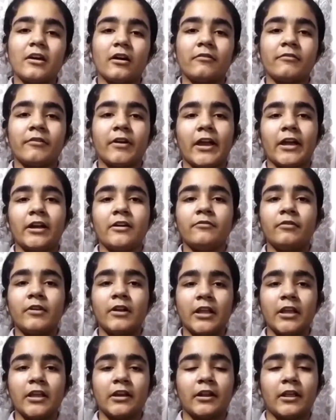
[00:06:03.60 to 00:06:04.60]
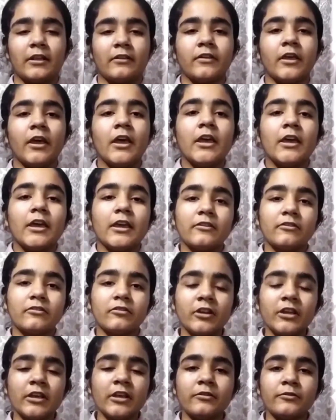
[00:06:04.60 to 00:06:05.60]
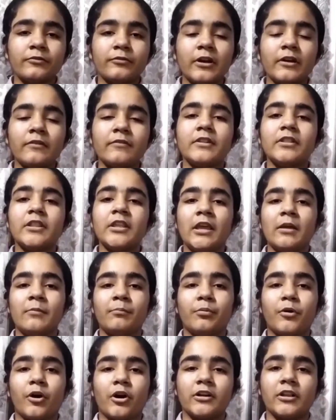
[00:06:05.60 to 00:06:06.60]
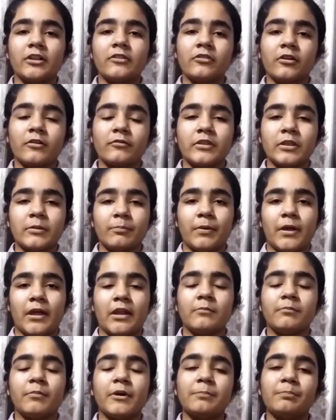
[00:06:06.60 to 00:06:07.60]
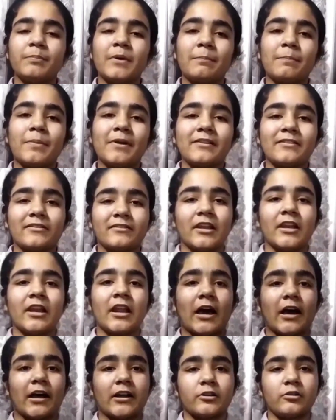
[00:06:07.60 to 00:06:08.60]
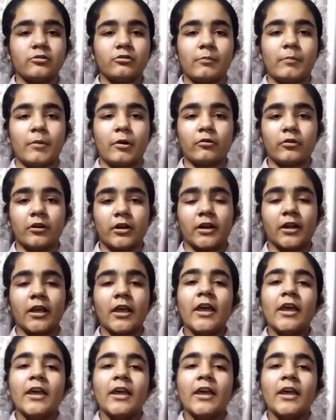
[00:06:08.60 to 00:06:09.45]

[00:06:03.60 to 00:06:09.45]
love and willingness. History is filled with the importance of the pen, but people still argue about it.